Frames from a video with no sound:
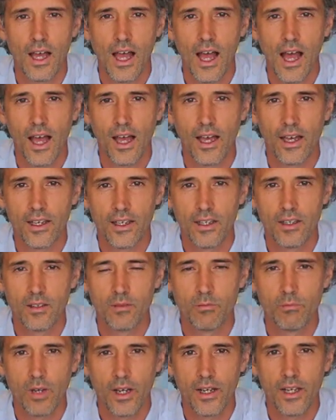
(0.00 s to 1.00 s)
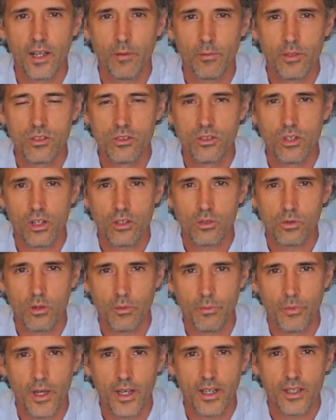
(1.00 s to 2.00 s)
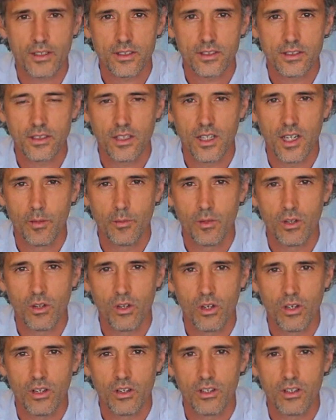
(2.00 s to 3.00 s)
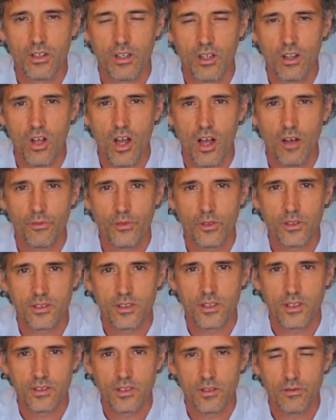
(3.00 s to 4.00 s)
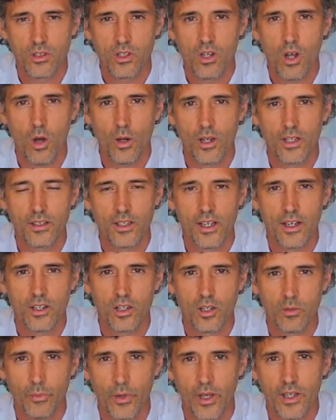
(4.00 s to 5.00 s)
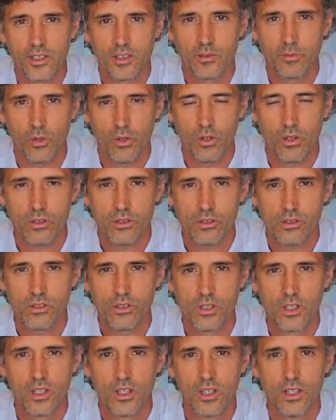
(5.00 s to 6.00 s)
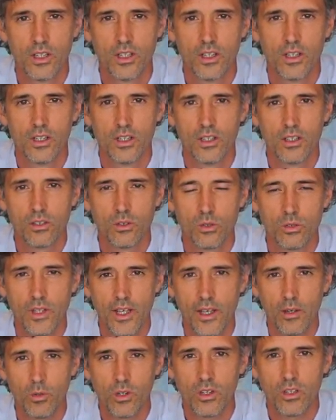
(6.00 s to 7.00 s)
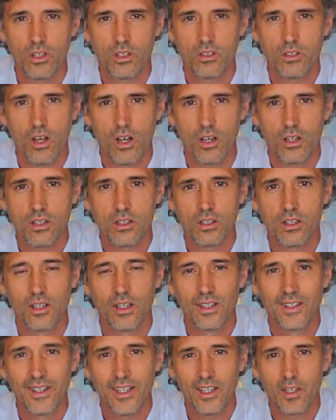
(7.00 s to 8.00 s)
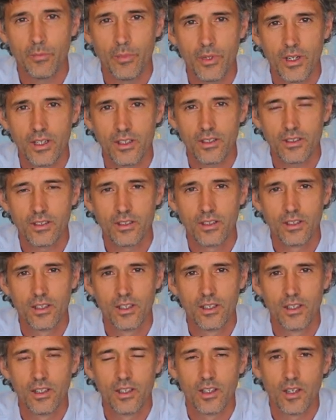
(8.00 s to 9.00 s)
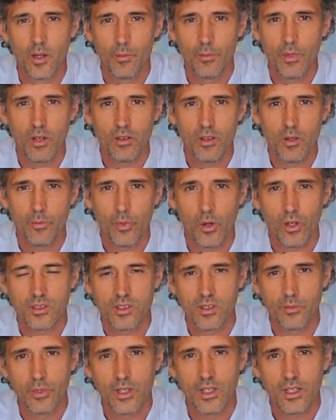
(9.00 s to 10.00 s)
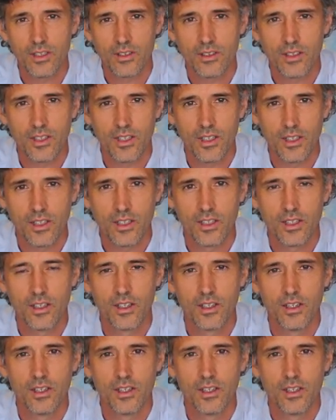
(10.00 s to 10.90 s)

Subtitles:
Hi, my name is Joshua Pex. I'm a lawyer at the law offices of Cohen Decker Pex Brosh. Today we're going to talk a little bit about the possibility